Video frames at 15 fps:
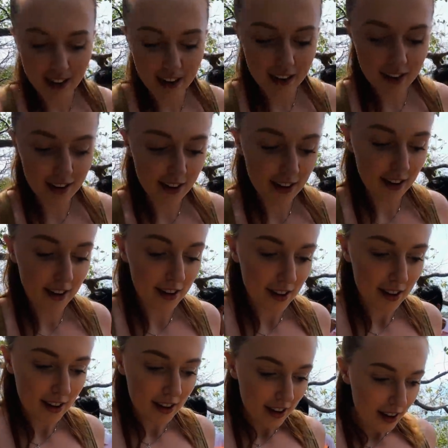It
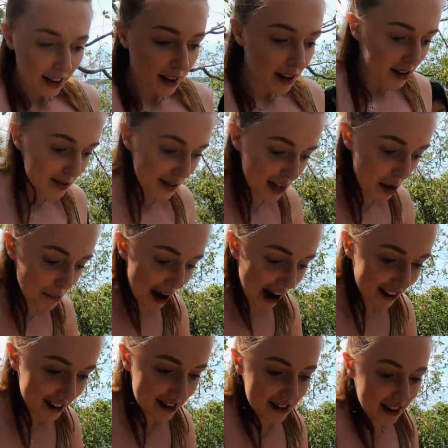smells like bats. It smells like
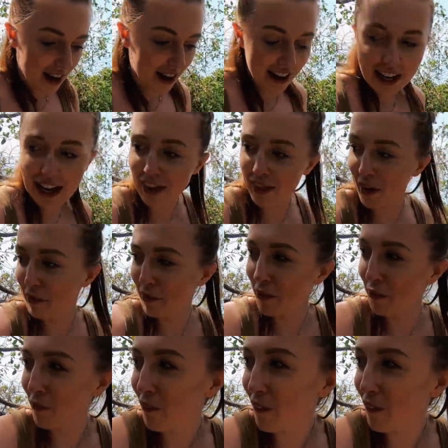bats, yeah. Oh, there's loads of bats.